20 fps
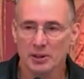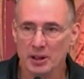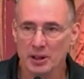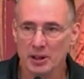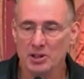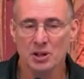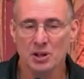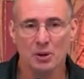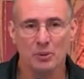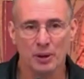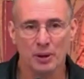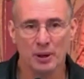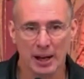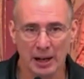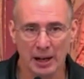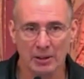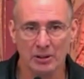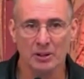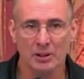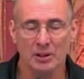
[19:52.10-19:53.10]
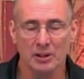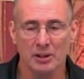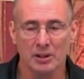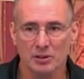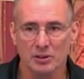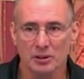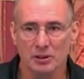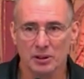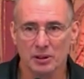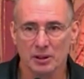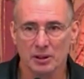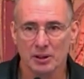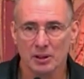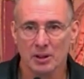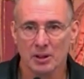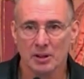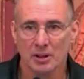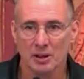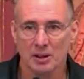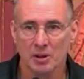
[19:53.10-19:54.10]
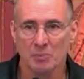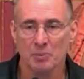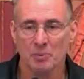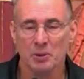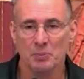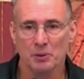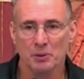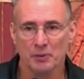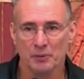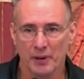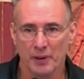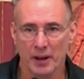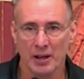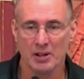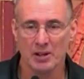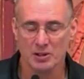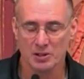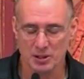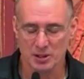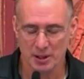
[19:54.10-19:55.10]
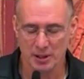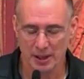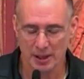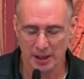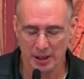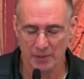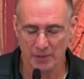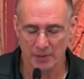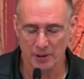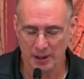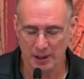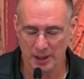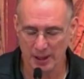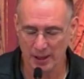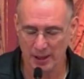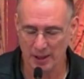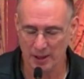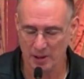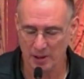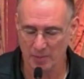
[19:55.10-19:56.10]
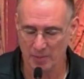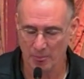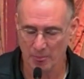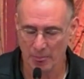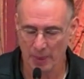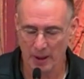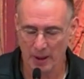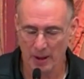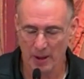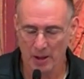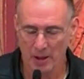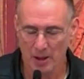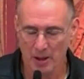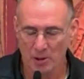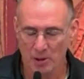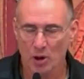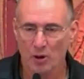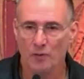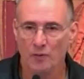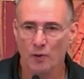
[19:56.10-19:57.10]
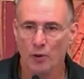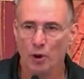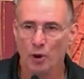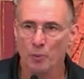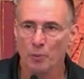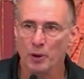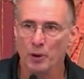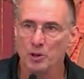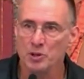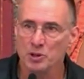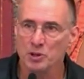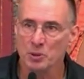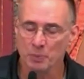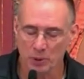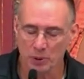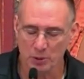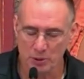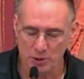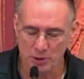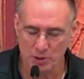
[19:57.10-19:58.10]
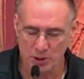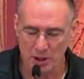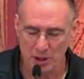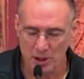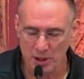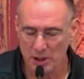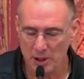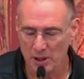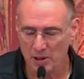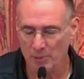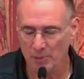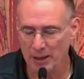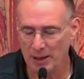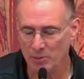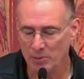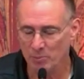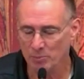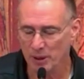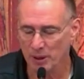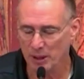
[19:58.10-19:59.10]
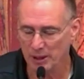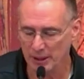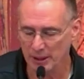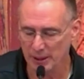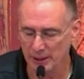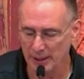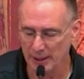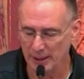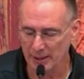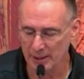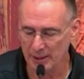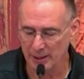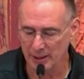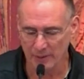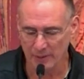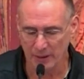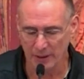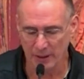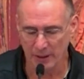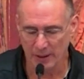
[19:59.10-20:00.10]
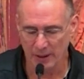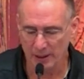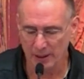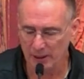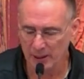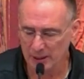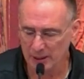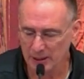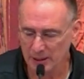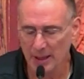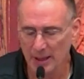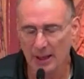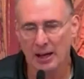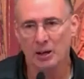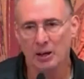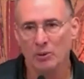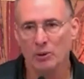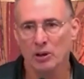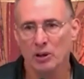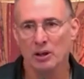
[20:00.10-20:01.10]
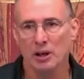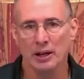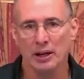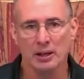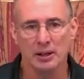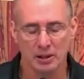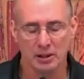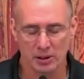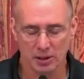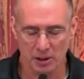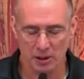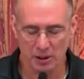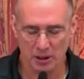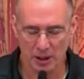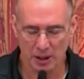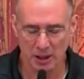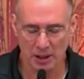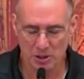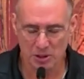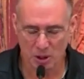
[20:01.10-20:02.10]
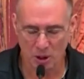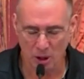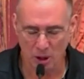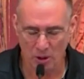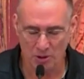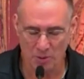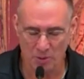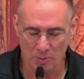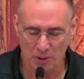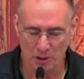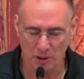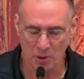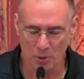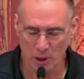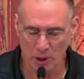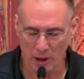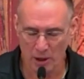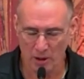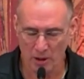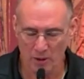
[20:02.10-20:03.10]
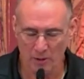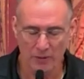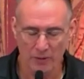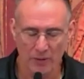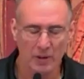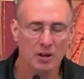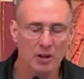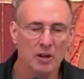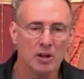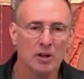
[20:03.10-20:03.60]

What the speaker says: These are realities that people face every day. There are four principles about money and giving that I would like us all to be aware of.